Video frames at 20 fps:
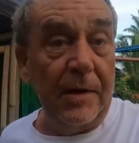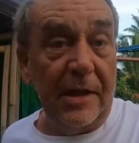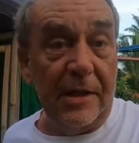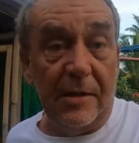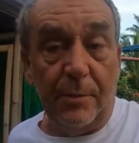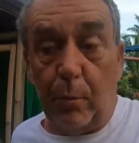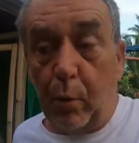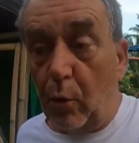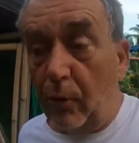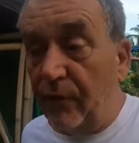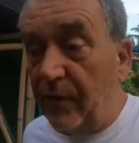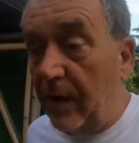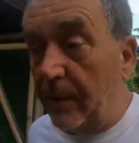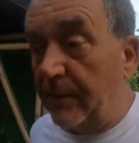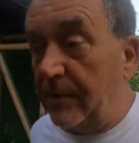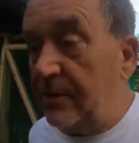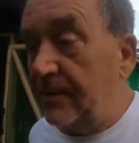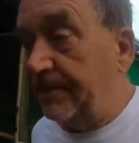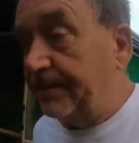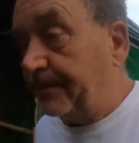the poor
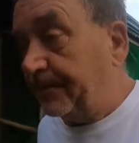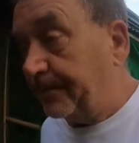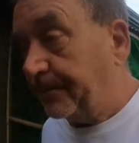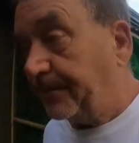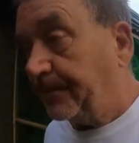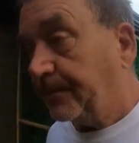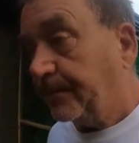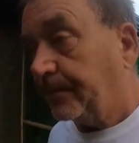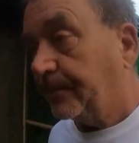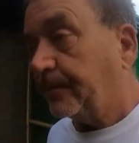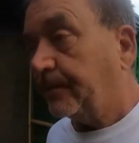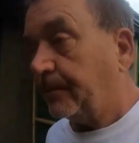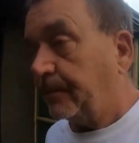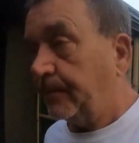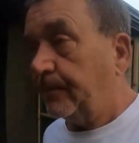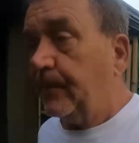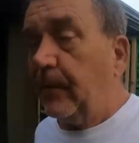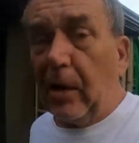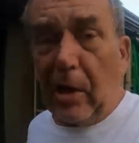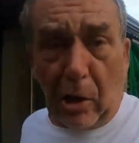farmers,
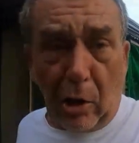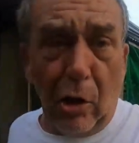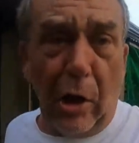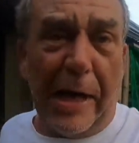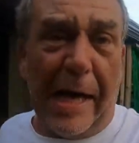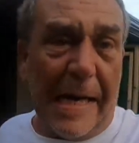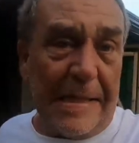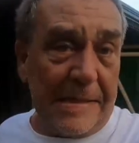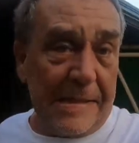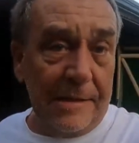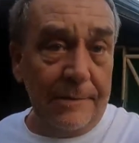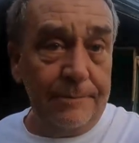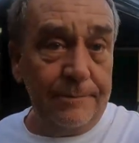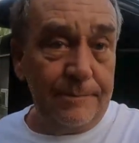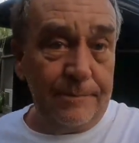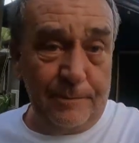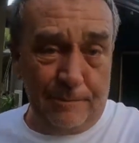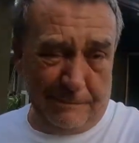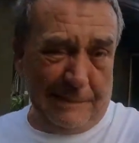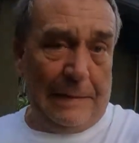like us,
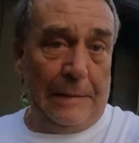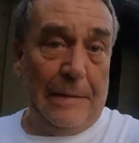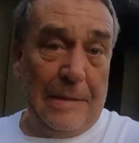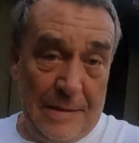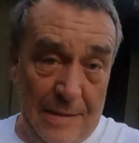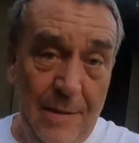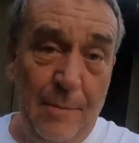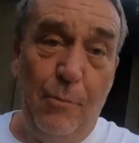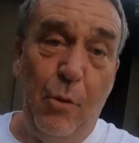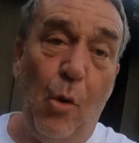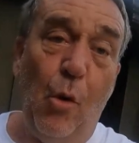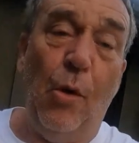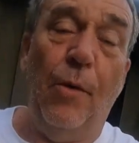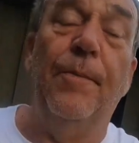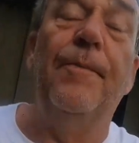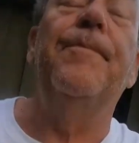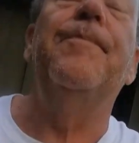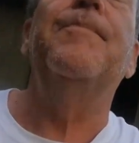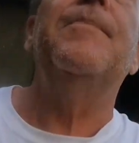poor.